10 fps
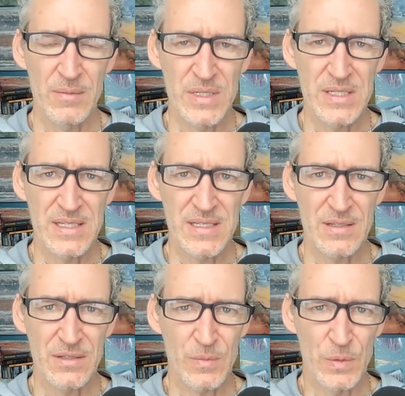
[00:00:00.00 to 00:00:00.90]
the business
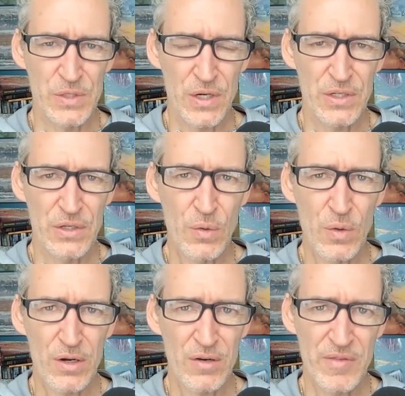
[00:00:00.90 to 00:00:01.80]
will start to no
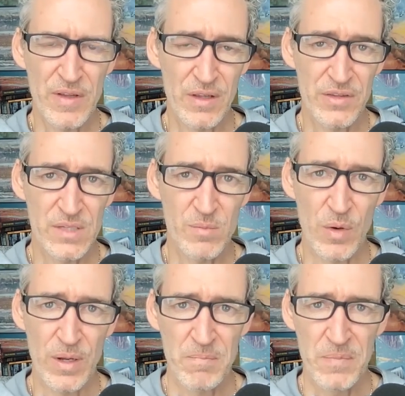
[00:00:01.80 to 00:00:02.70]
longer feel at this
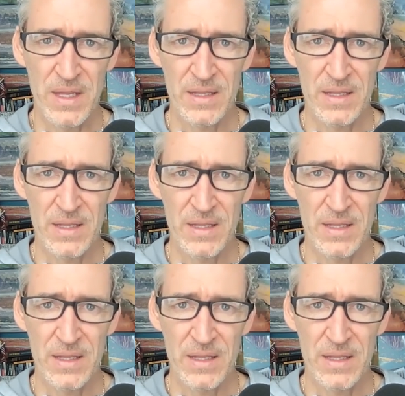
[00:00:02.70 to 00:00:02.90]
point